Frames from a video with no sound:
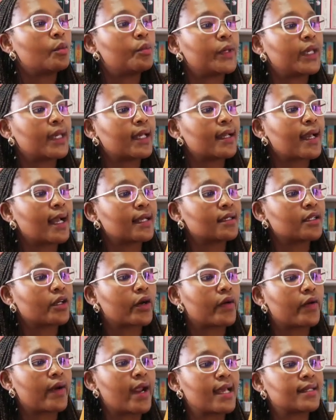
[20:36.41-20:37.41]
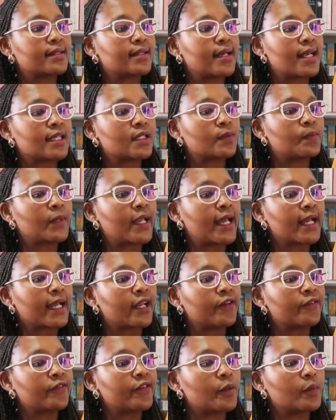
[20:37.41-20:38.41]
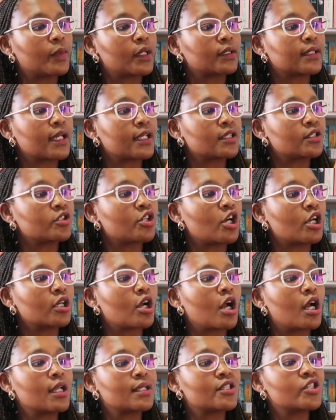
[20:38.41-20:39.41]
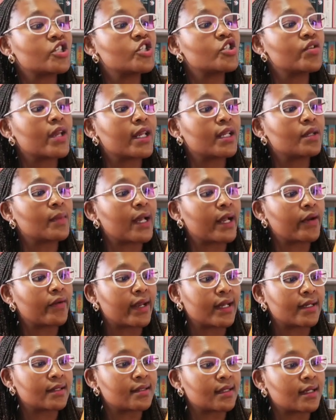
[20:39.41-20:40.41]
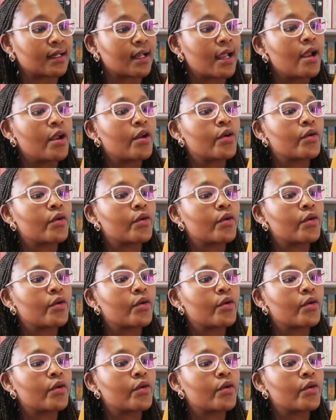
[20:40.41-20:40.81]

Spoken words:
"Being categorized as black and female does not constrain my writing.